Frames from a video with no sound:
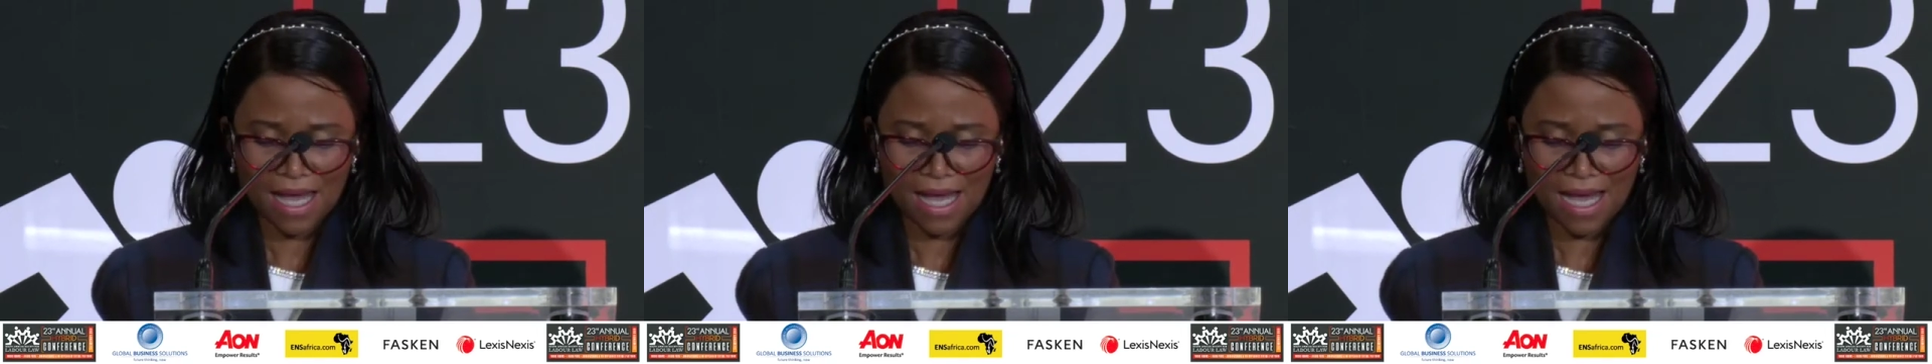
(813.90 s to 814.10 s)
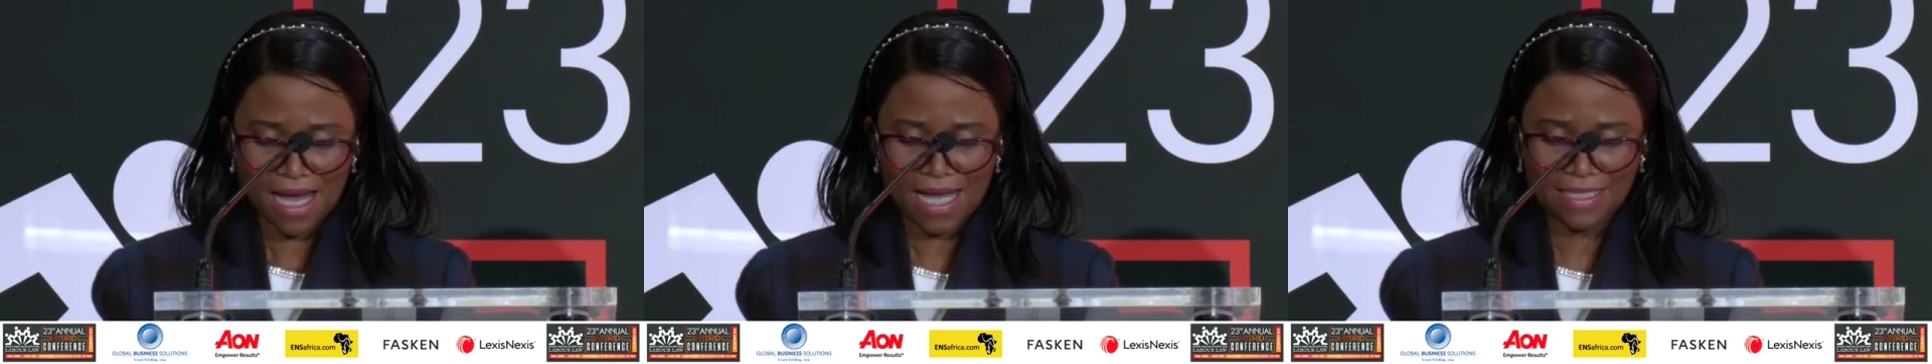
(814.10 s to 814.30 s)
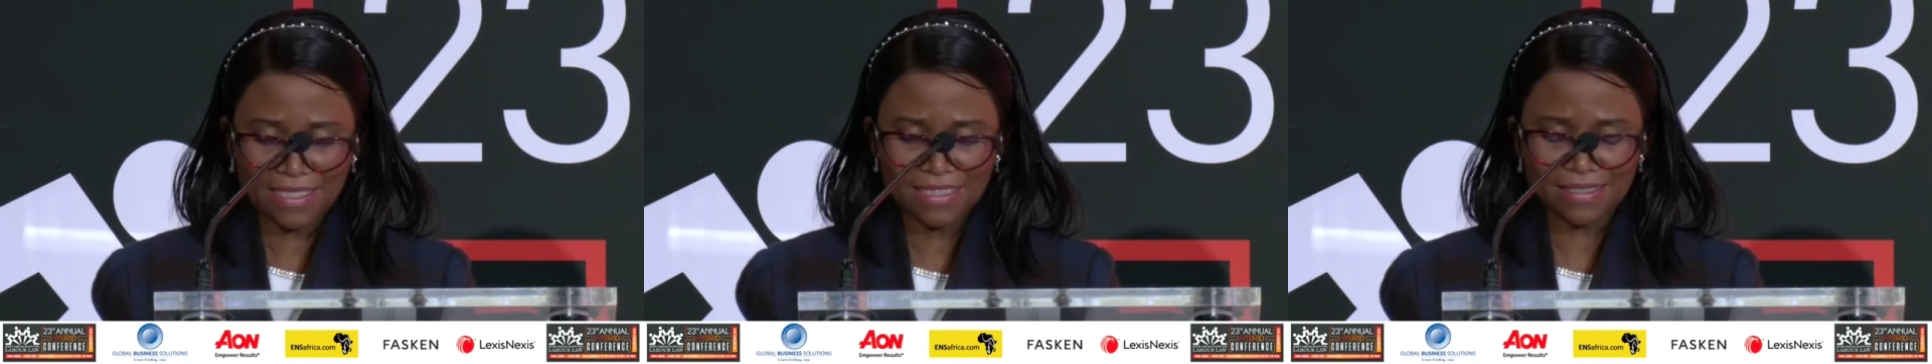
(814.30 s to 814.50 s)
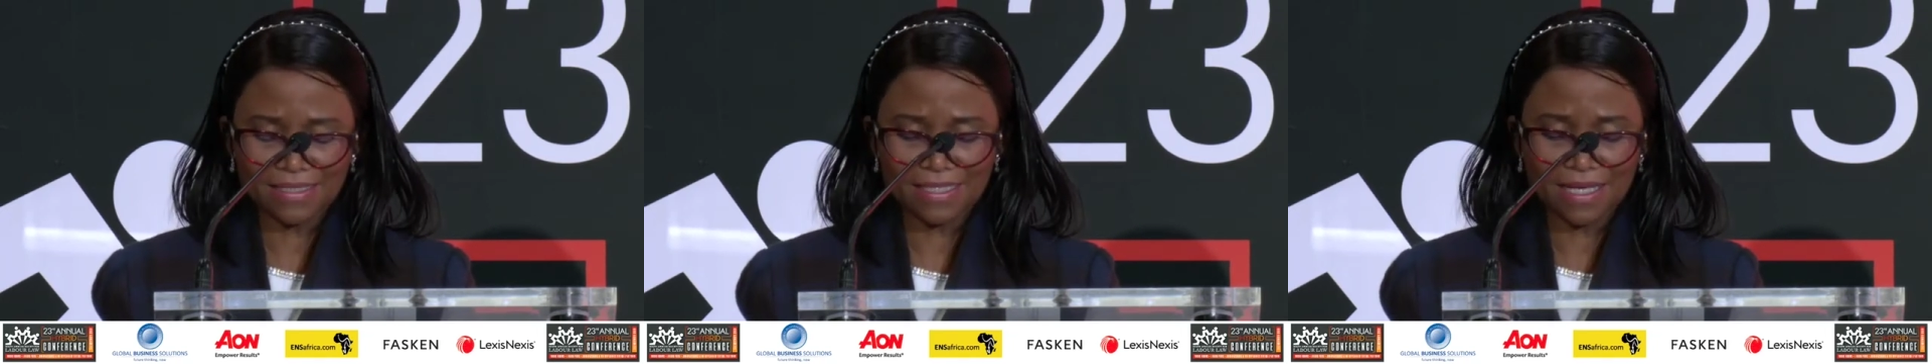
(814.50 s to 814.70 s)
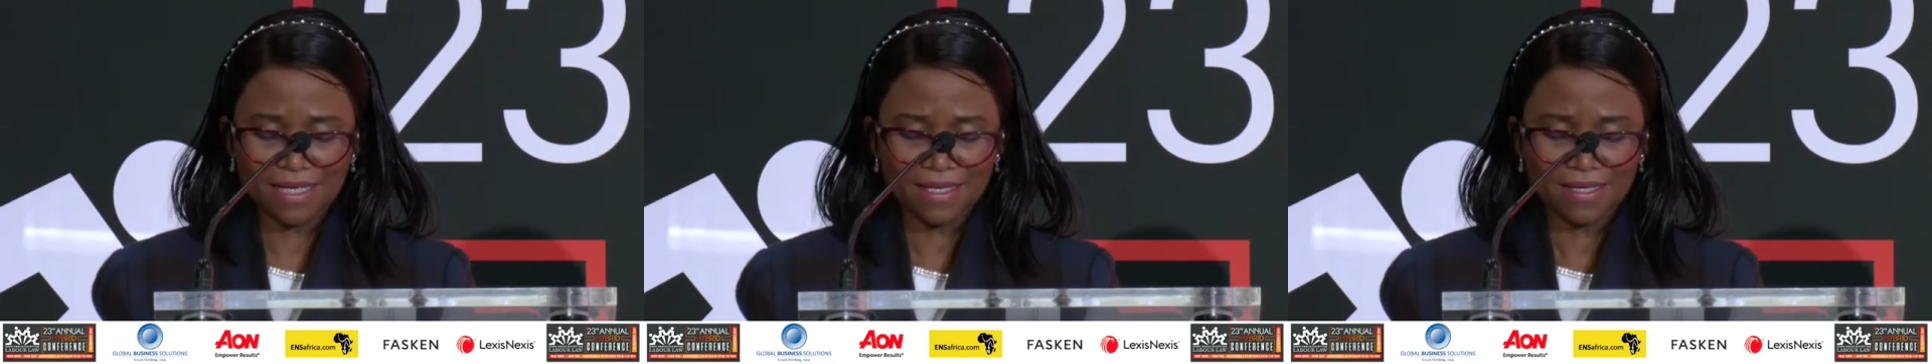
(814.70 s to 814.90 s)
are
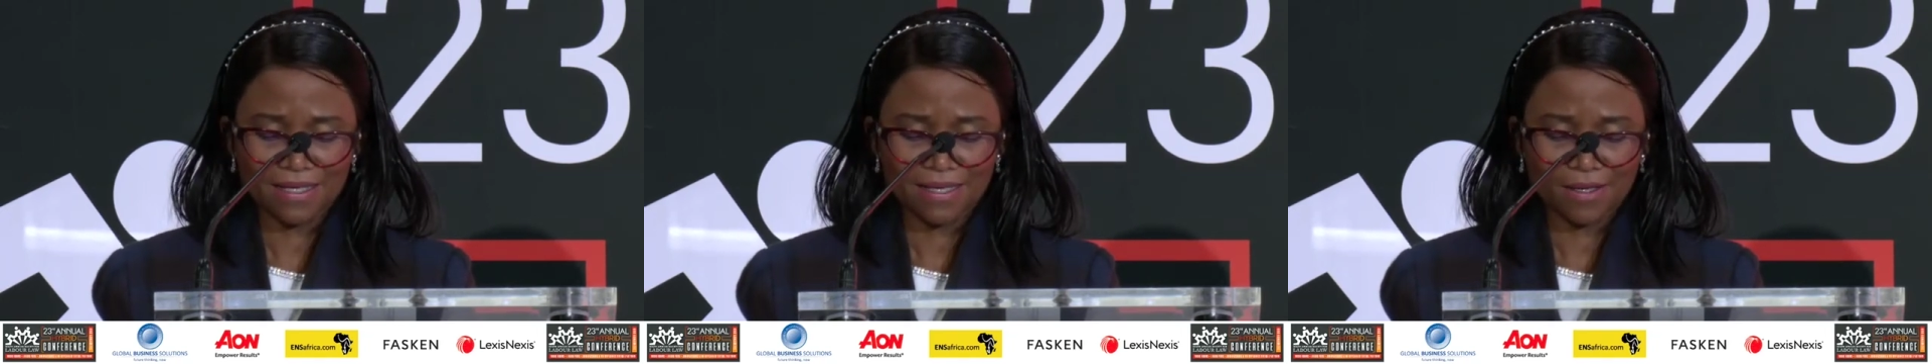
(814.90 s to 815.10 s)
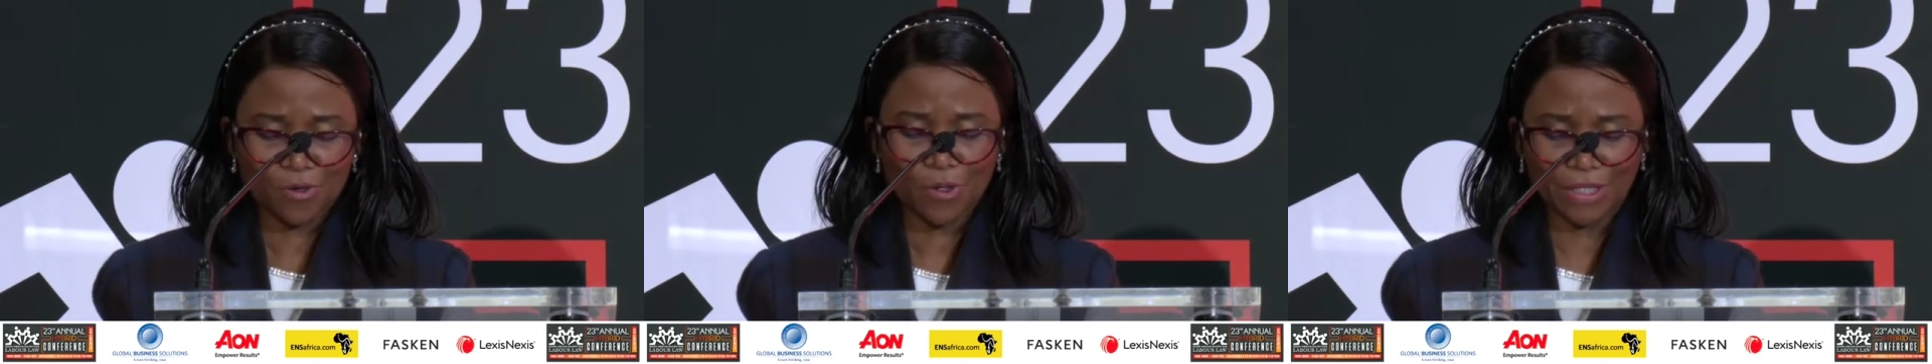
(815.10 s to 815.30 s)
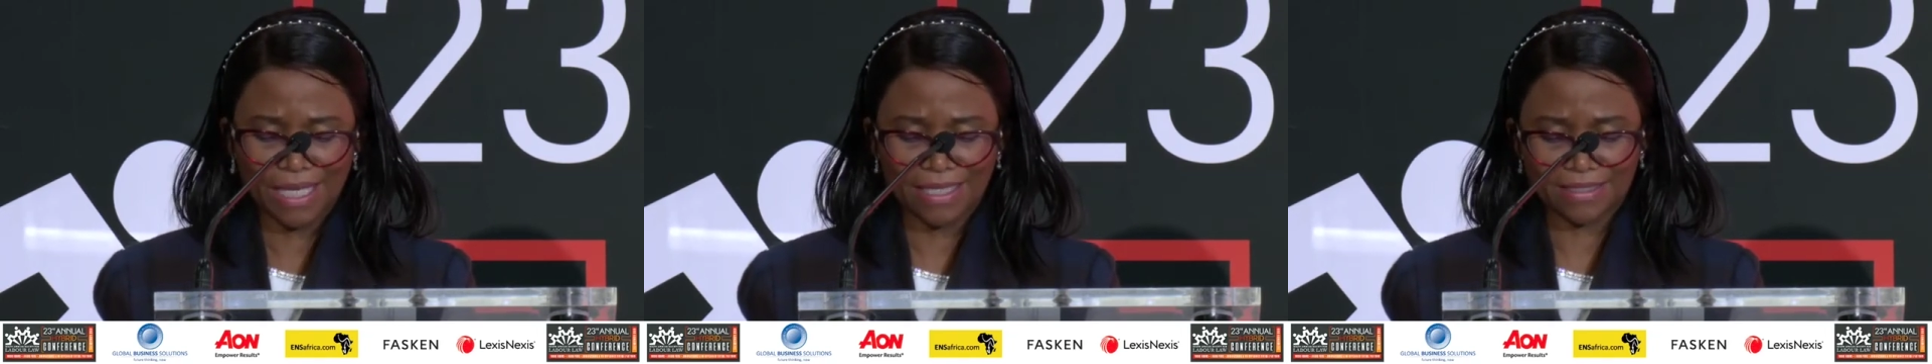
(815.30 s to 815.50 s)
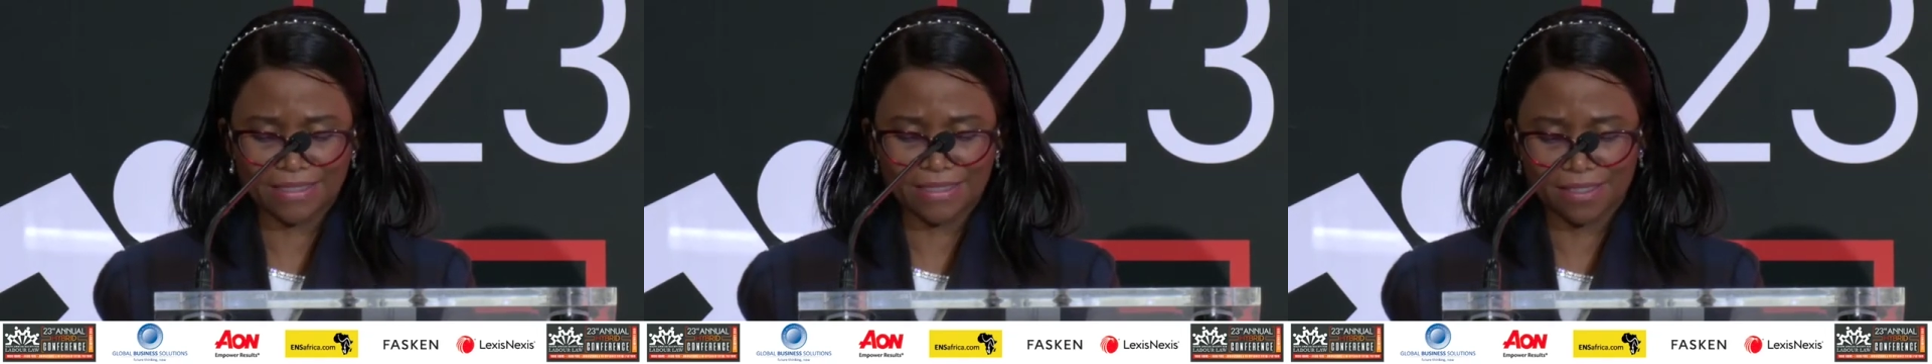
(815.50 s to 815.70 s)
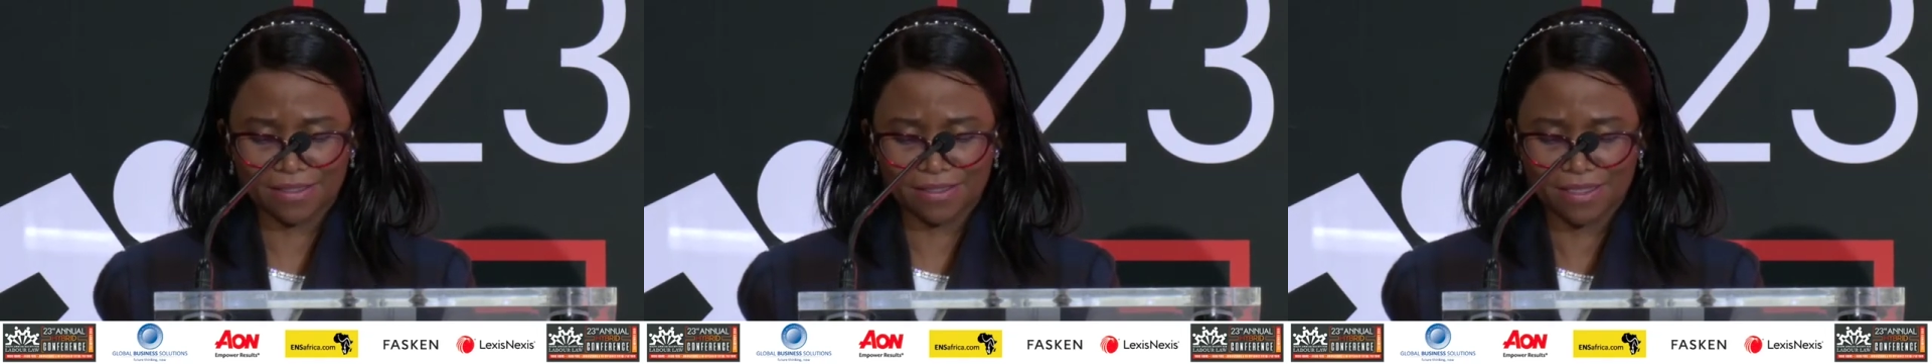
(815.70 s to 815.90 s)

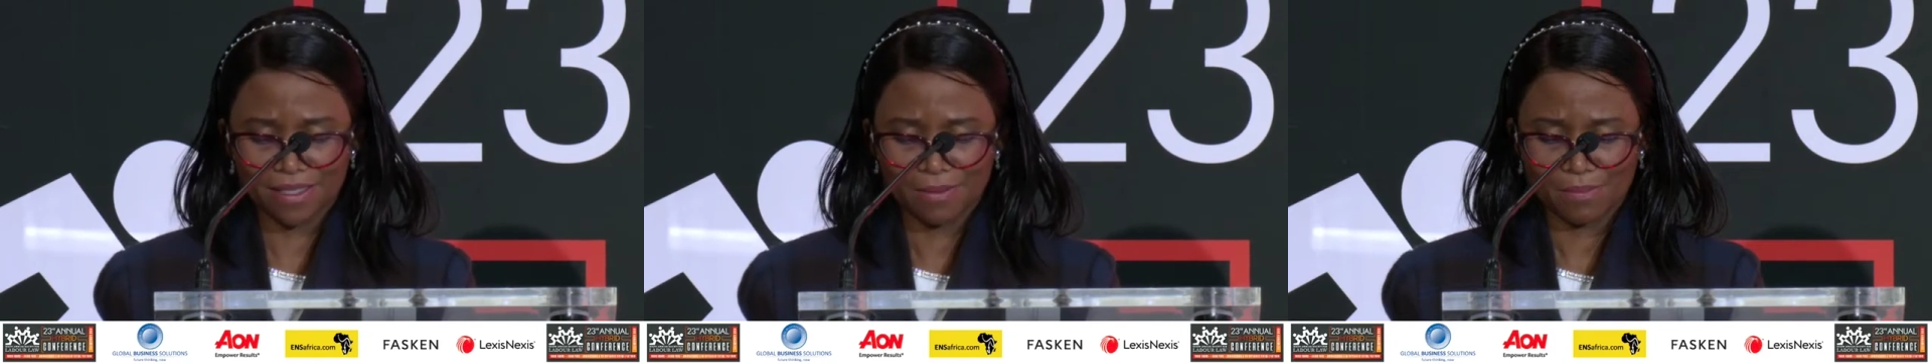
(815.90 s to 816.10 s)
interconnected,